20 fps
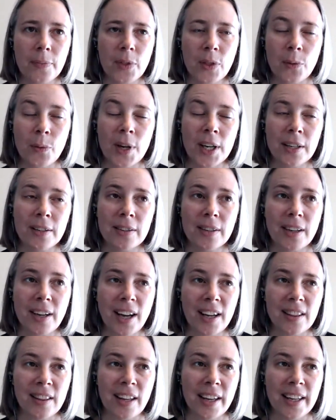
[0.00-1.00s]
The one
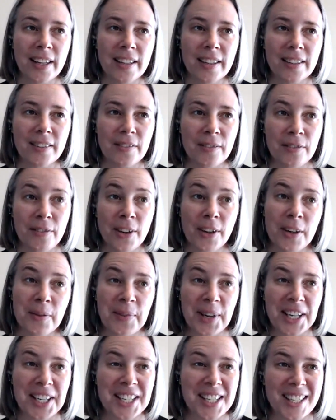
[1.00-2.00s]
I like very
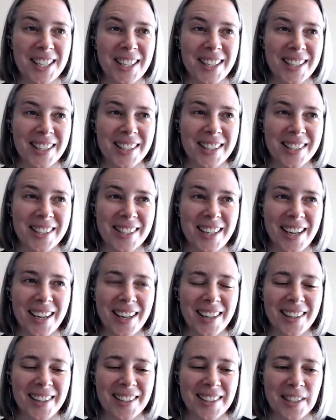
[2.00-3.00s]
much is
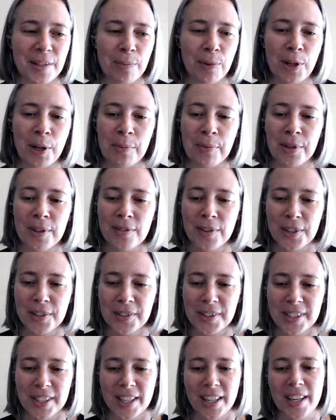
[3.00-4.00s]
deploy previews.